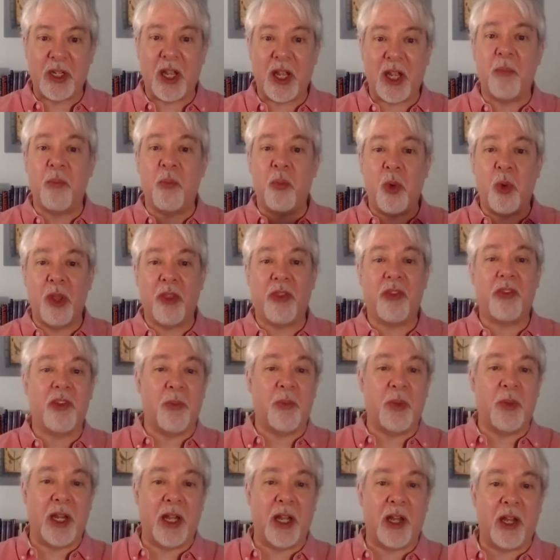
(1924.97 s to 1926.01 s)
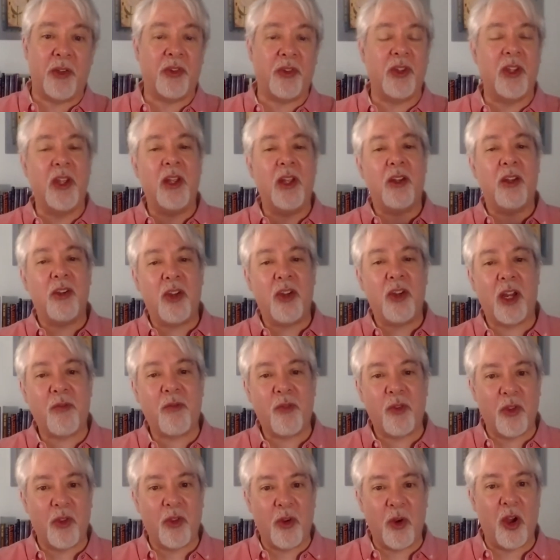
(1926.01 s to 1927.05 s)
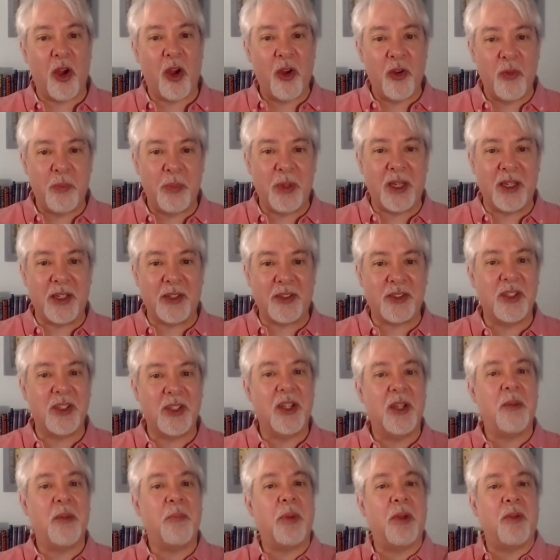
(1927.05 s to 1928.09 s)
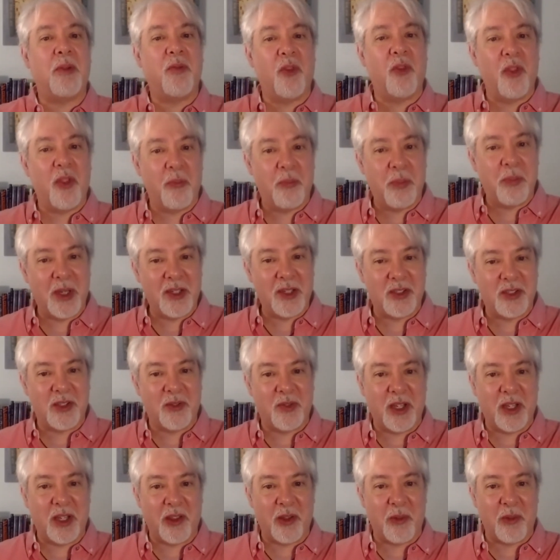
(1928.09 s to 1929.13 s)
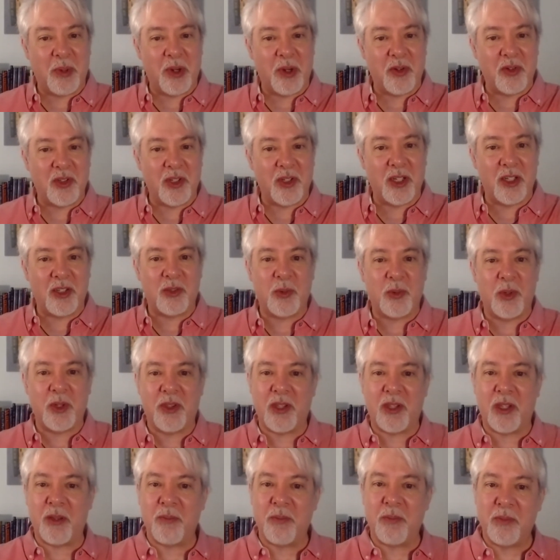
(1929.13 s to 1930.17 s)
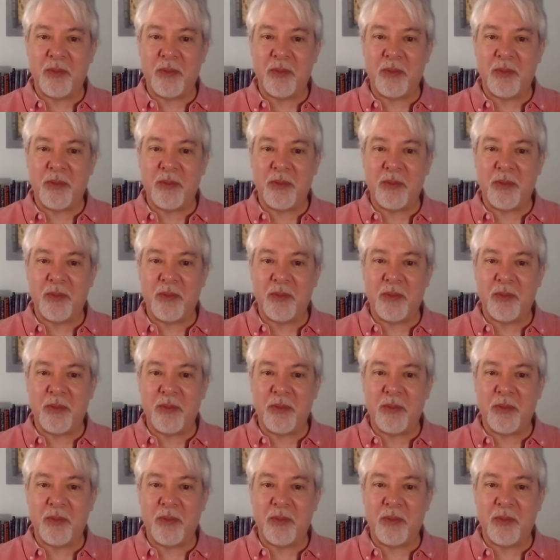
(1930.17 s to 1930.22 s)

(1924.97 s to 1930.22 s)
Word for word: come with someone else, not for their own peace, but for the peace of the other person that's with them?